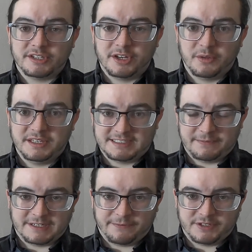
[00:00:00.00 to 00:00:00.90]
to know these
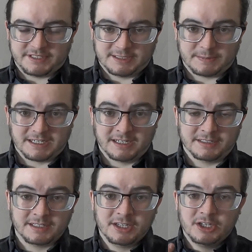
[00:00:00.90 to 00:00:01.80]
differences
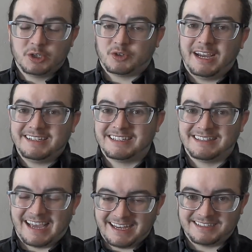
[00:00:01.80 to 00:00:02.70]
because trying to
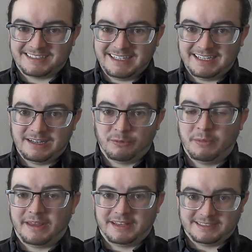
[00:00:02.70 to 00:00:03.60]
light a scene will
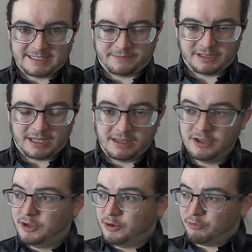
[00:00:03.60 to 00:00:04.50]
make things differently.
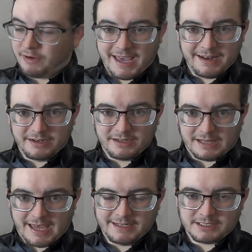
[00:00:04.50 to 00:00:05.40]
Red
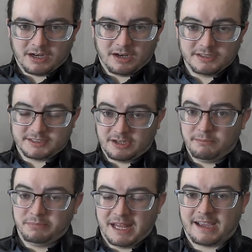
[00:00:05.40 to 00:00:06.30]
light on
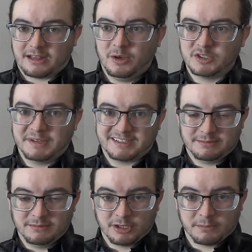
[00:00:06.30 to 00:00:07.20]
some black clothes makes
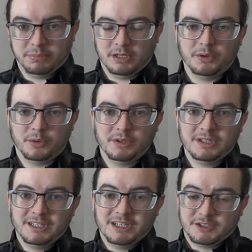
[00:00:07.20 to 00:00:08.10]
them look blue.
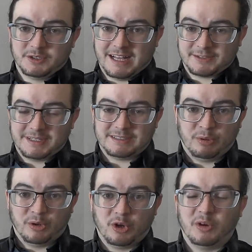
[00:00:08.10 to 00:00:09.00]
So that's why it's
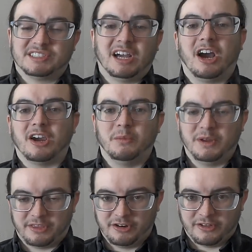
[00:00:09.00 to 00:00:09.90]
important to always talk
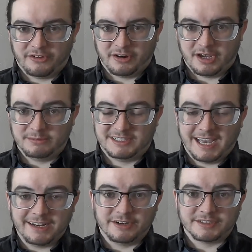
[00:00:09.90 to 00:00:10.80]
with your other
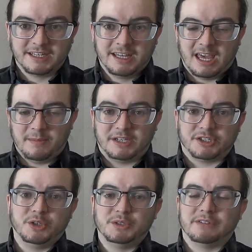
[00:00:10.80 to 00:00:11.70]
designers and make
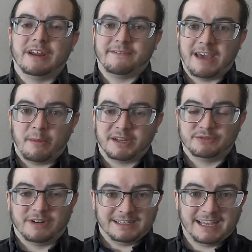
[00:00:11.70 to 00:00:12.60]
sure you're using the right fabrics
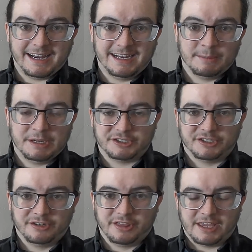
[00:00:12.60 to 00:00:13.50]
and right lighting to make
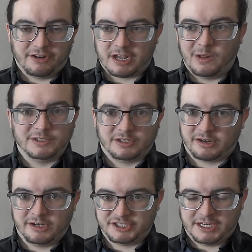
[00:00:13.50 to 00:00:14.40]
sure that your colors aren't
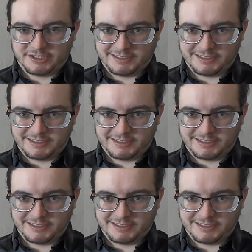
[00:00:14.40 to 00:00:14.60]
going to change on